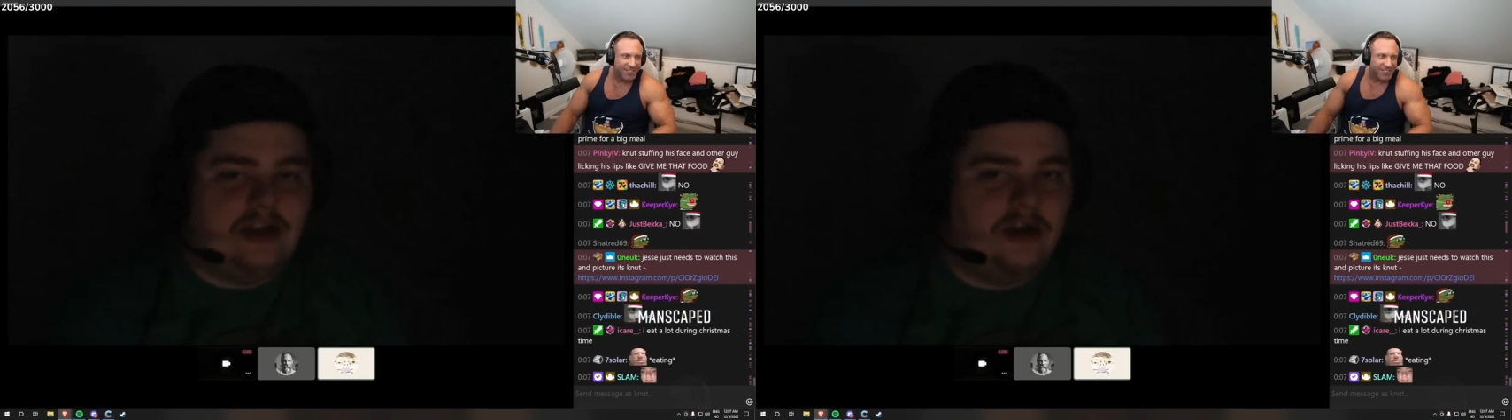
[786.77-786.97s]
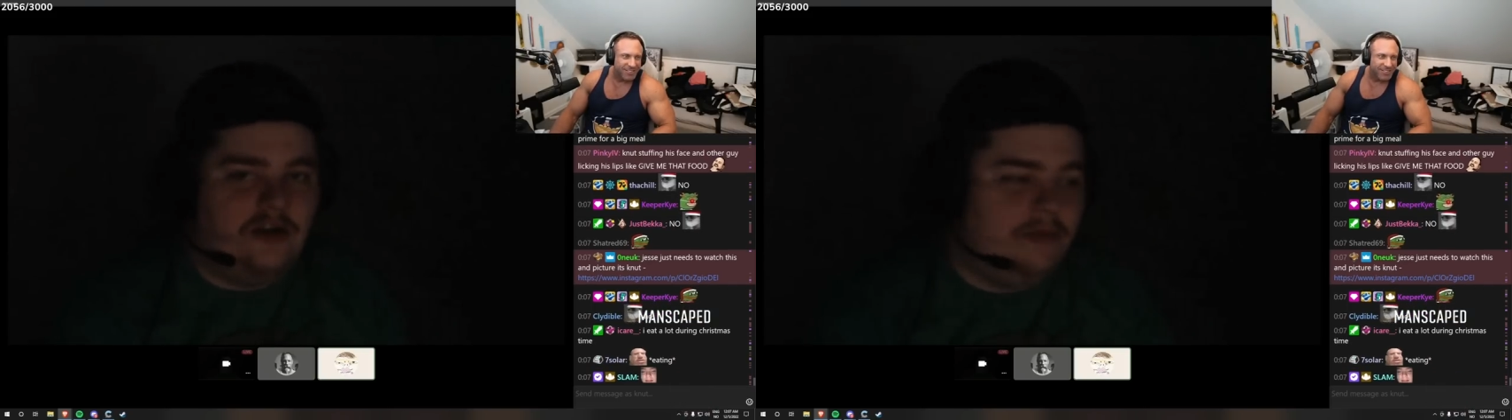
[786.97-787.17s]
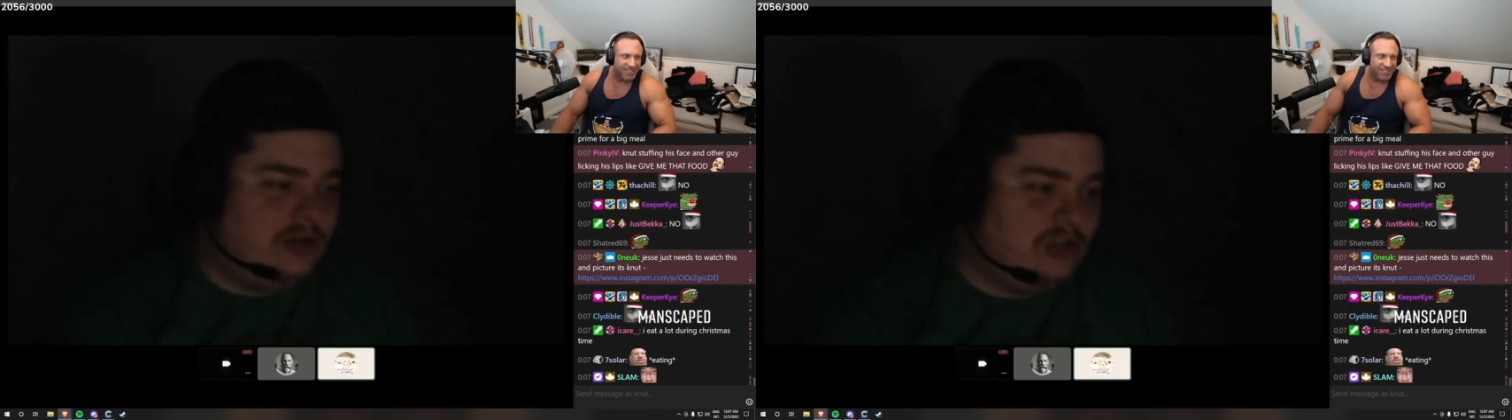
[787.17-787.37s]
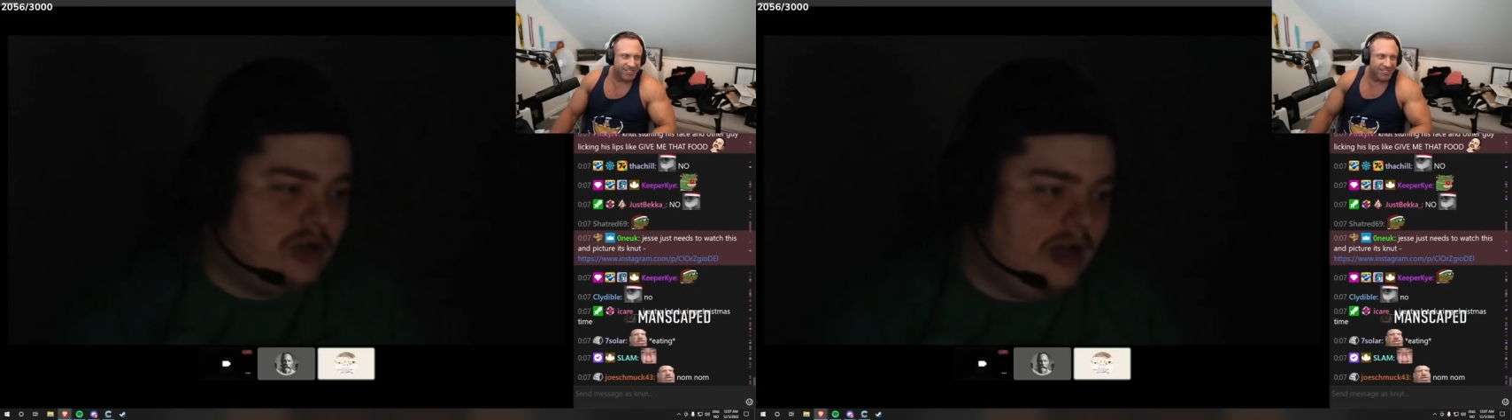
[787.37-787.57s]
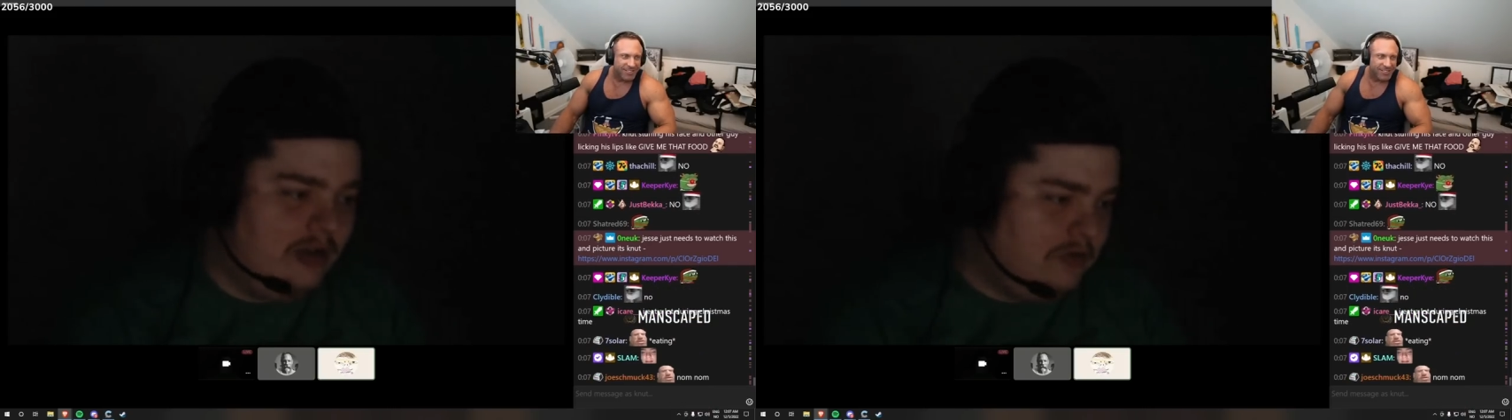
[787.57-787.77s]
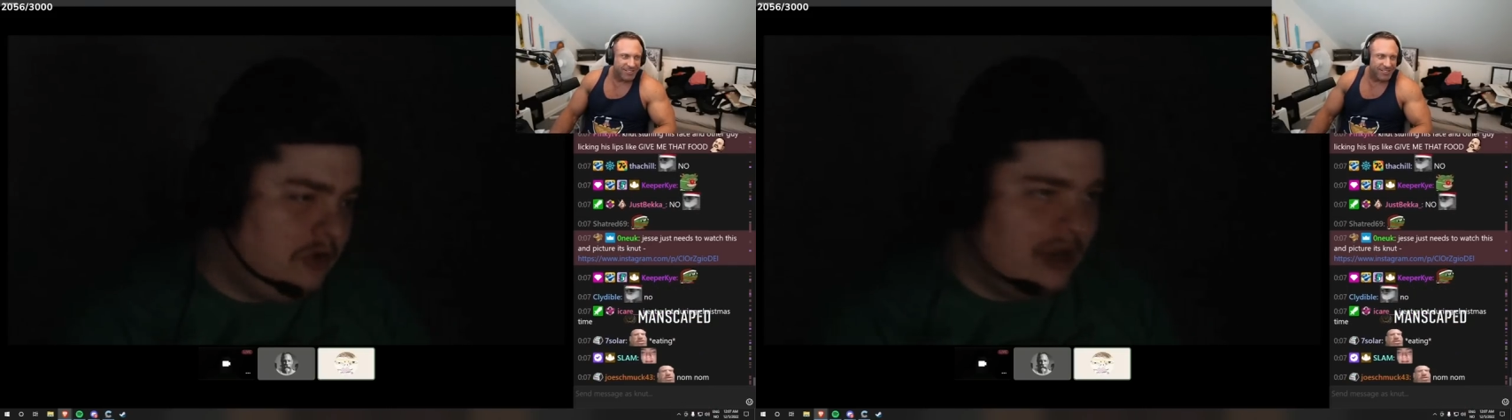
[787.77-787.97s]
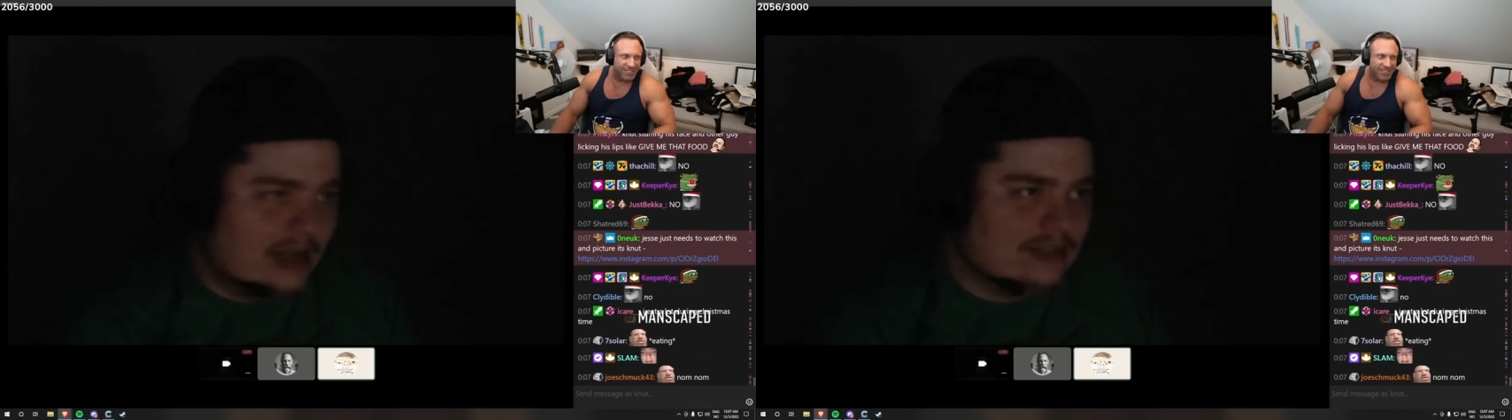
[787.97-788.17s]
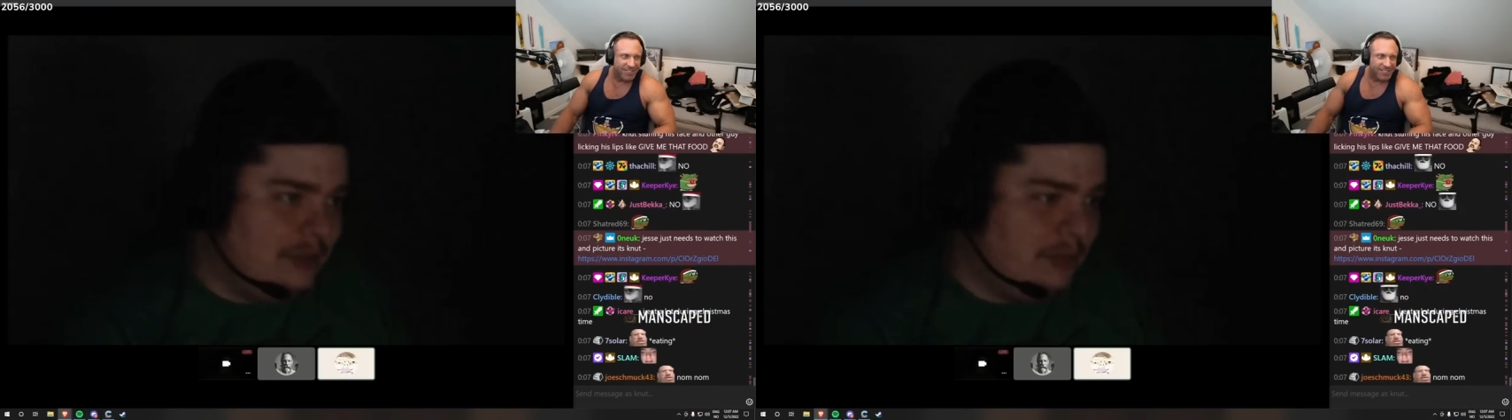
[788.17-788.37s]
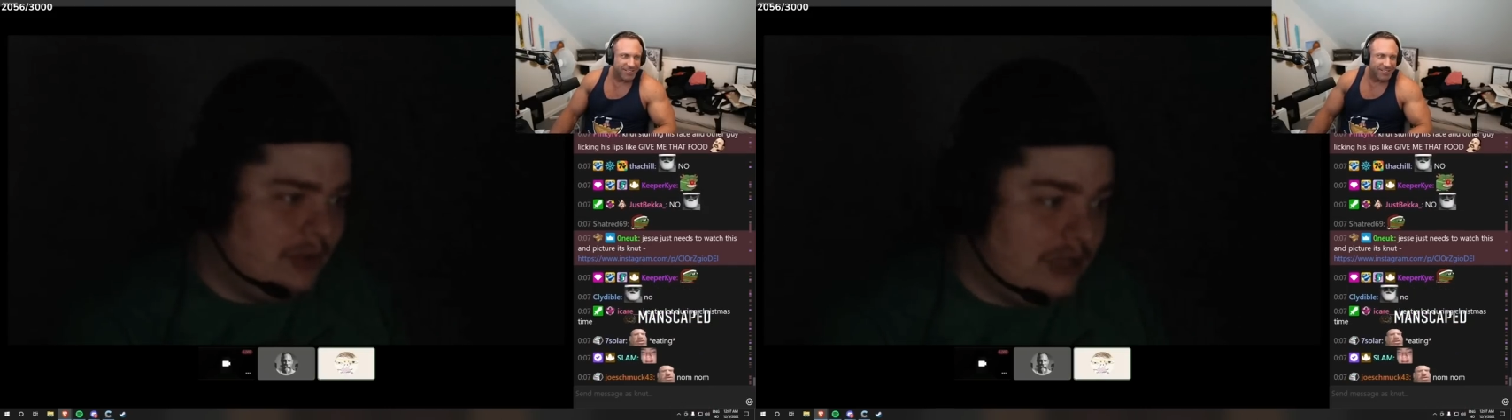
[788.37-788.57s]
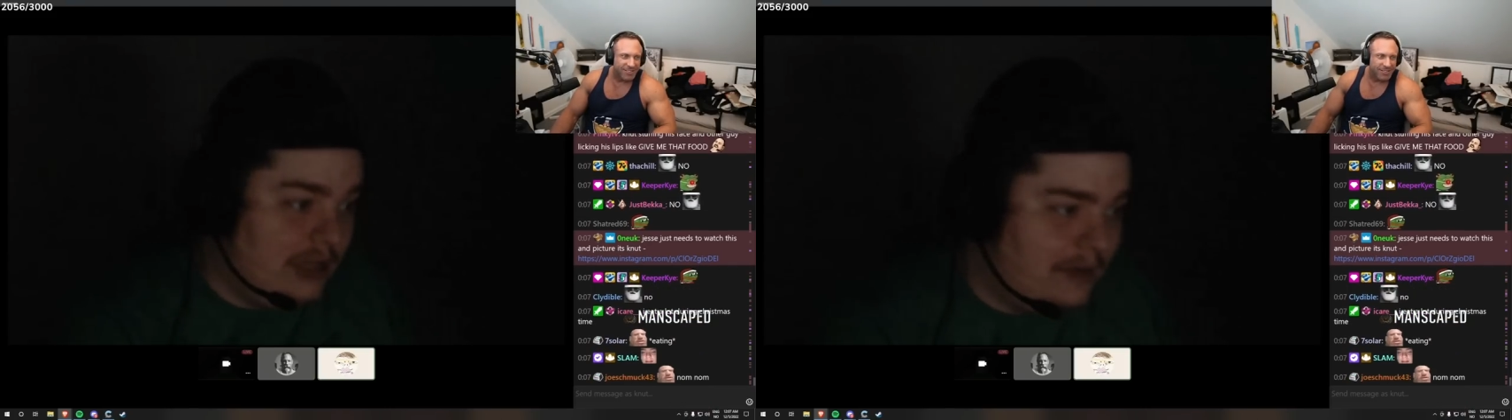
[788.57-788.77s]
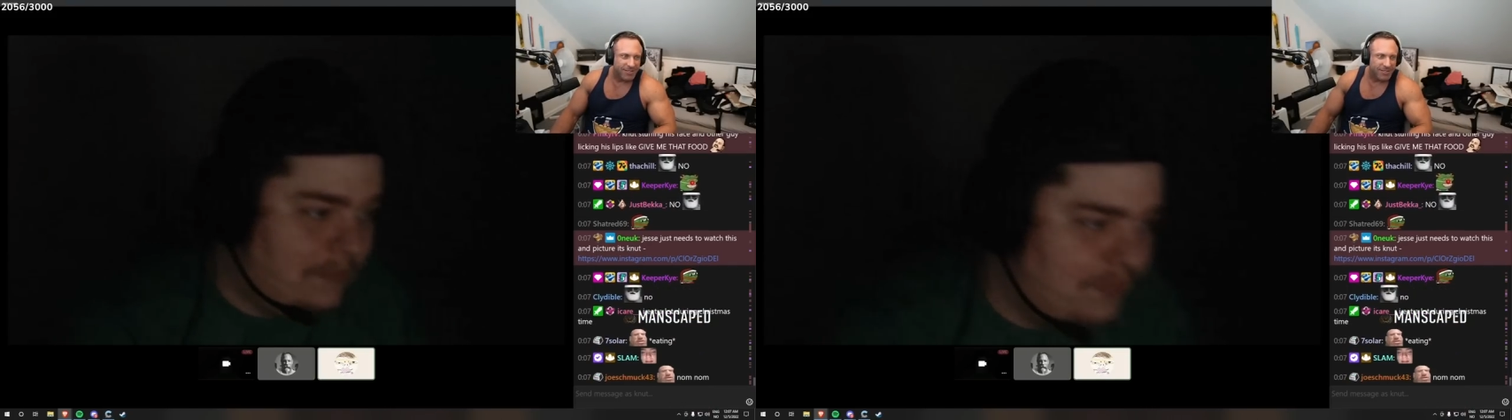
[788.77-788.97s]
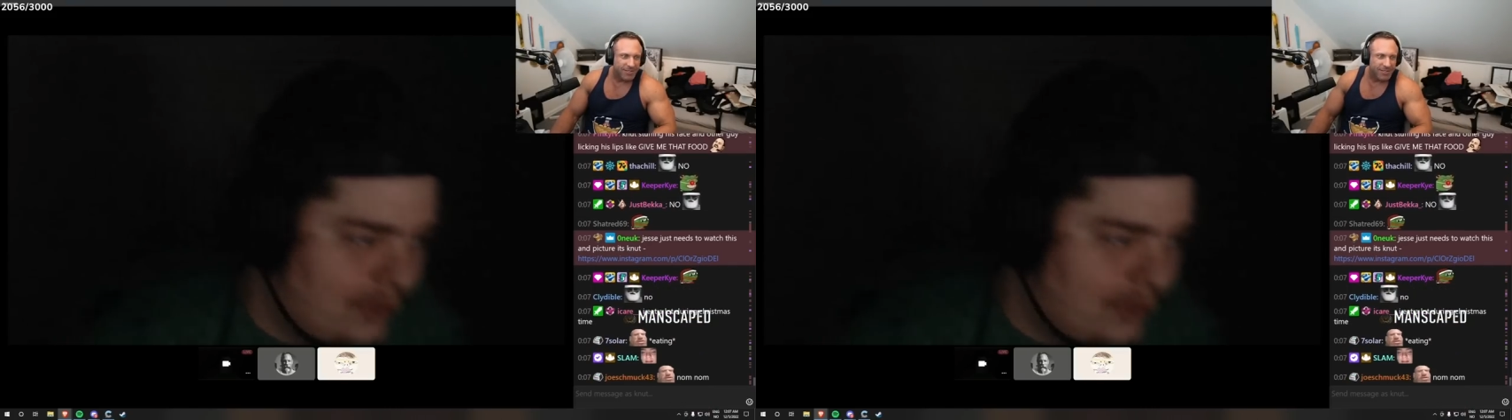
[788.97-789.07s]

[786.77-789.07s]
dinner of Mediterranean food, and I sleep all day.